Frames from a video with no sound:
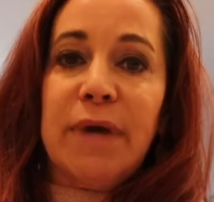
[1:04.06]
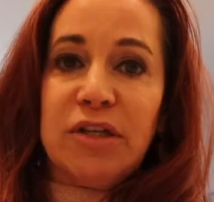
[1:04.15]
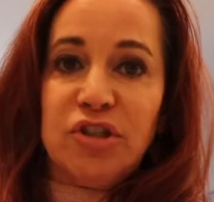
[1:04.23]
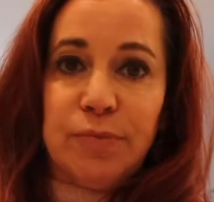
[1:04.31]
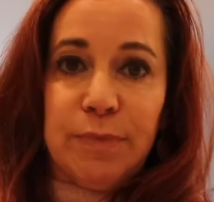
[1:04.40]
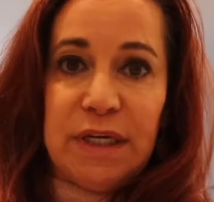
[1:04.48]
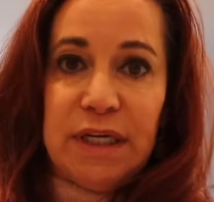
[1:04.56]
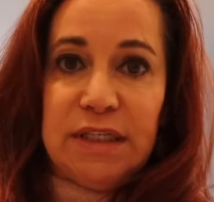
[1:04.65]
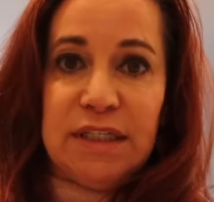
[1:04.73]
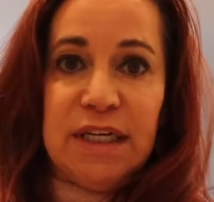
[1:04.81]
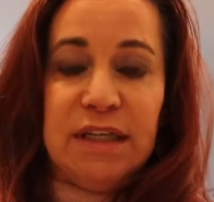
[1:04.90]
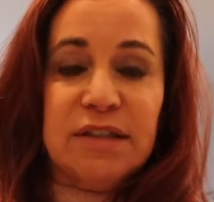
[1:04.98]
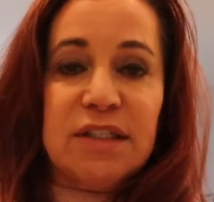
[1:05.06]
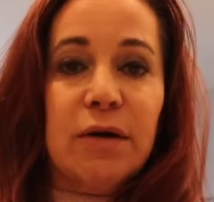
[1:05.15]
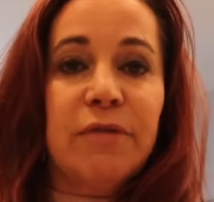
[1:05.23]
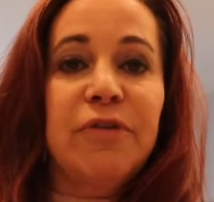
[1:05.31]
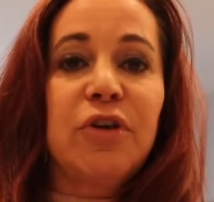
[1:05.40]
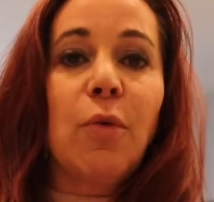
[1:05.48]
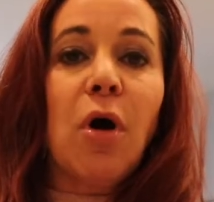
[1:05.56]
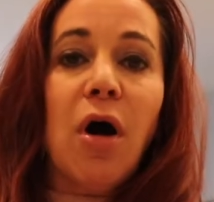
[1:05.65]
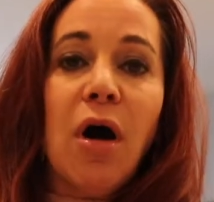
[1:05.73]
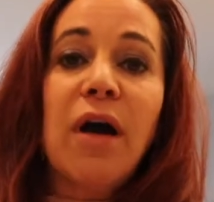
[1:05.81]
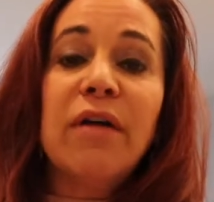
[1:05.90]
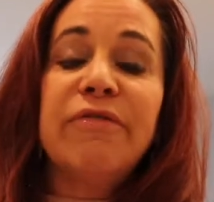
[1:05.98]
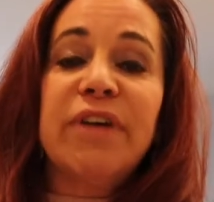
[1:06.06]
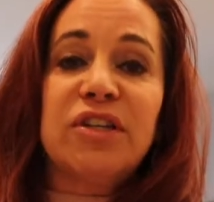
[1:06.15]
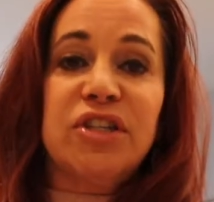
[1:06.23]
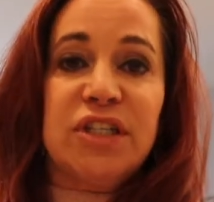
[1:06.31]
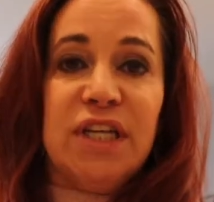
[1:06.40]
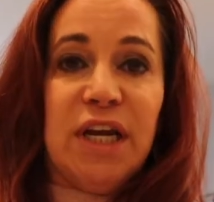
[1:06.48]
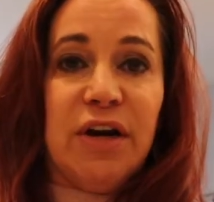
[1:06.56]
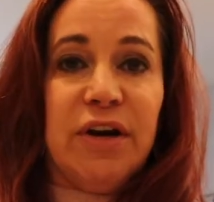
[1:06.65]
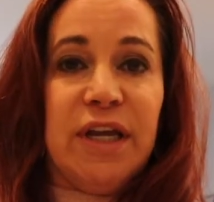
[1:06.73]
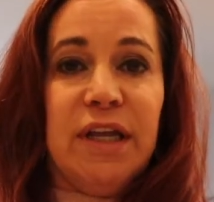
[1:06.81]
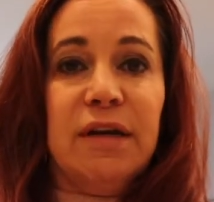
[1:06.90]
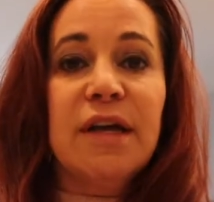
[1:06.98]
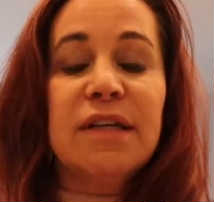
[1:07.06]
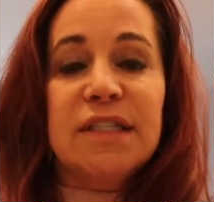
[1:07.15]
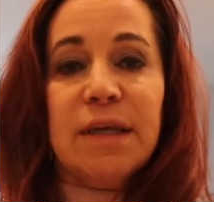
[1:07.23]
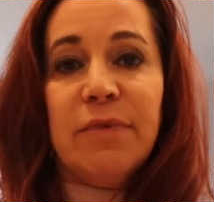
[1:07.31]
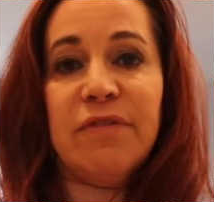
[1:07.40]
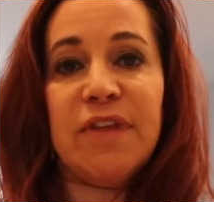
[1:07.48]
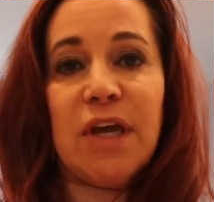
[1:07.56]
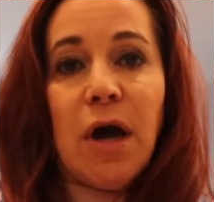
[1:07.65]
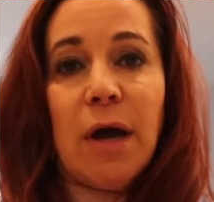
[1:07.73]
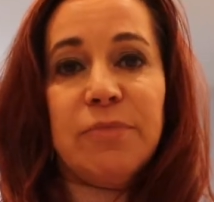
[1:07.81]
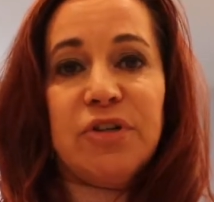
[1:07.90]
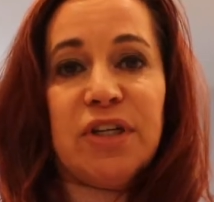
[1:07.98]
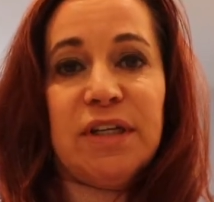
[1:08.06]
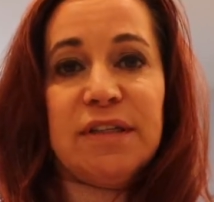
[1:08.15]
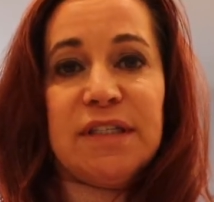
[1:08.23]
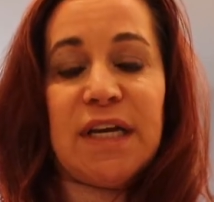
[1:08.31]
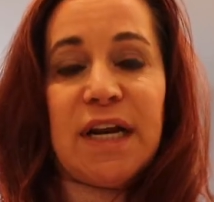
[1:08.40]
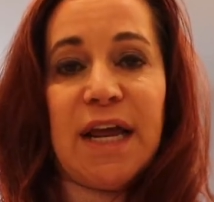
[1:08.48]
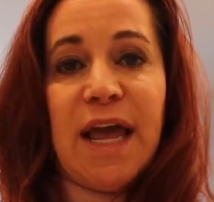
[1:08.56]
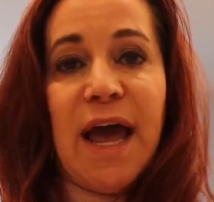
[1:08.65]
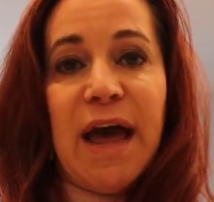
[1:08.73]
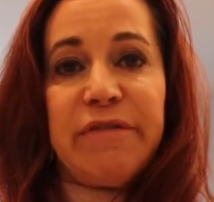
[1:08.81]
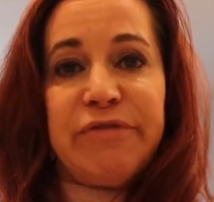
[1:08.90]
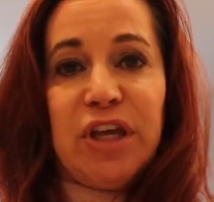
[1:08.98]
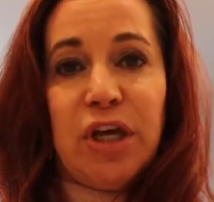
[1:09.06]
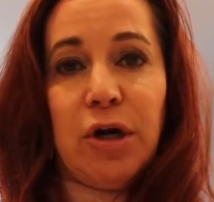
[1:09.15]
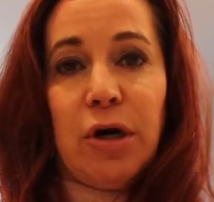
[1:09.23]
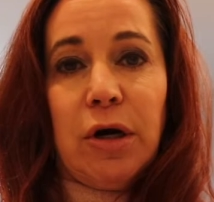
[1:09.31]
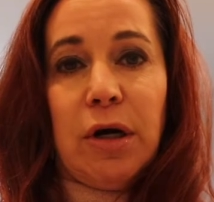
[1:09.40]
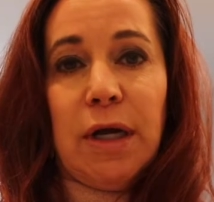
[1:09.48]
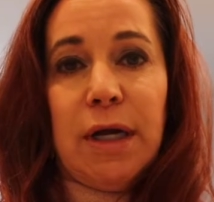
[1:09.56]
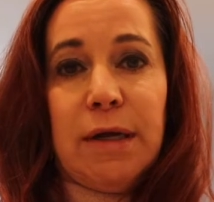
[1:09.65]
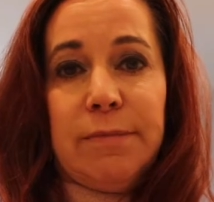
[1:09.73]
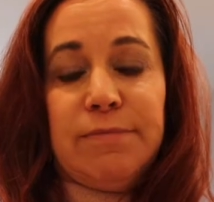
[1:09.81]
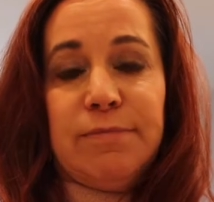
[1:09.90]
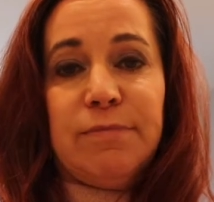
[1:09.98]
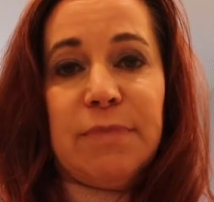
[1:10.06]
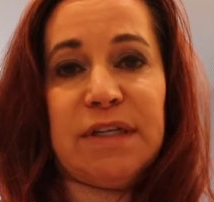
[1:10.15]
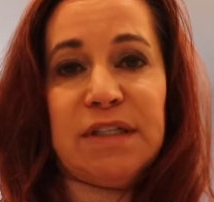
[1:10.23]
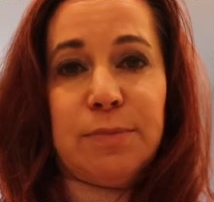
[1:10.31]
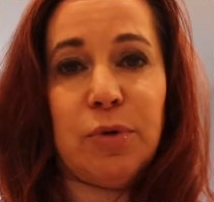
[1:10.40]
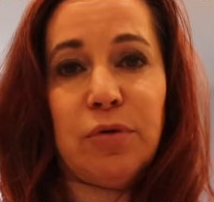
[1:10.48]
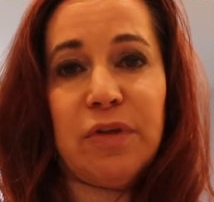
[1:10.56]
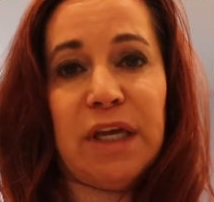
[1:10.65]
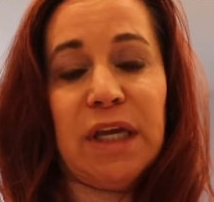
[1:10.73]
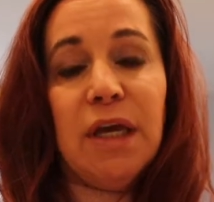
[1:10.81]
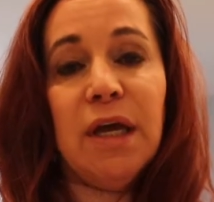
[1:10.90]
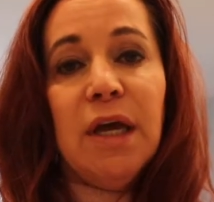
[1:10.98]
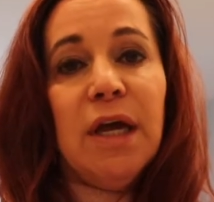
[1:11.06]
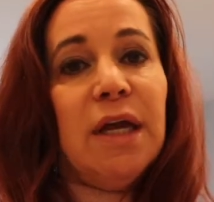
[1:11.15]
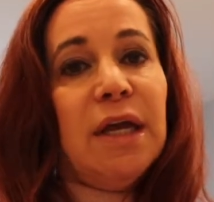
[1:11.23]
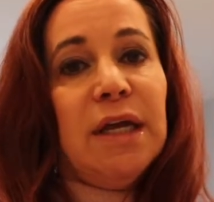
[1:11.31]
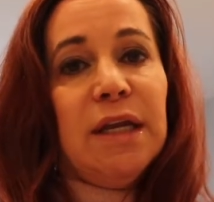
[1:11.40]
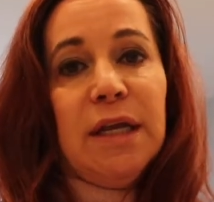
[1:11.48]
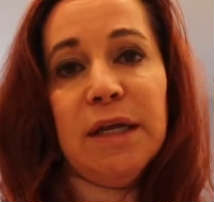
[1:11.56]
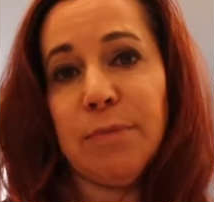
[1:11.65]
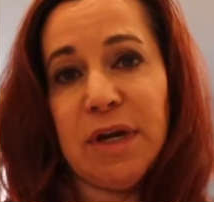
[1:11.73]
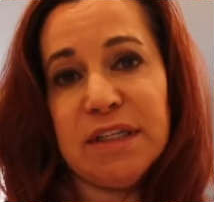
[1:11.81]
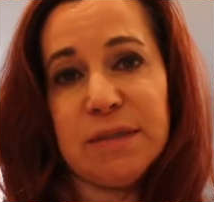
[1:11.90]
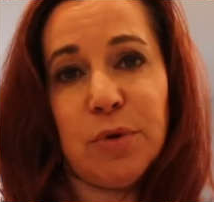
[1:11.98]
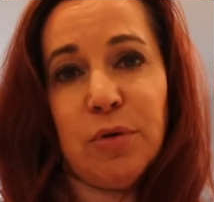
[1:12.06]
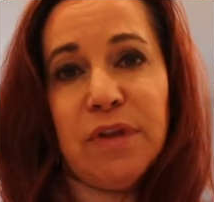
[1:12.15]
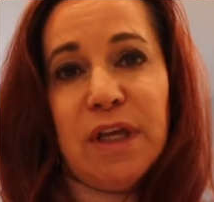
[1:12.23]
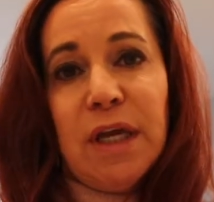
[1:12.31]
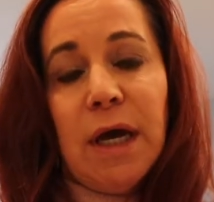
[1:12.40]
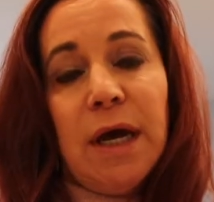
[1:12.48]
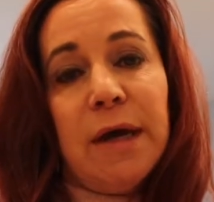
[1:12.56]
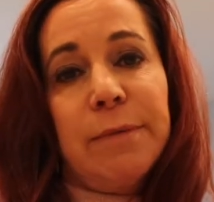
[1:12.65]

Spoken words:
much meat. And so if you are vegetarian, some of the options that I have here, my smoothie, and in my smoothie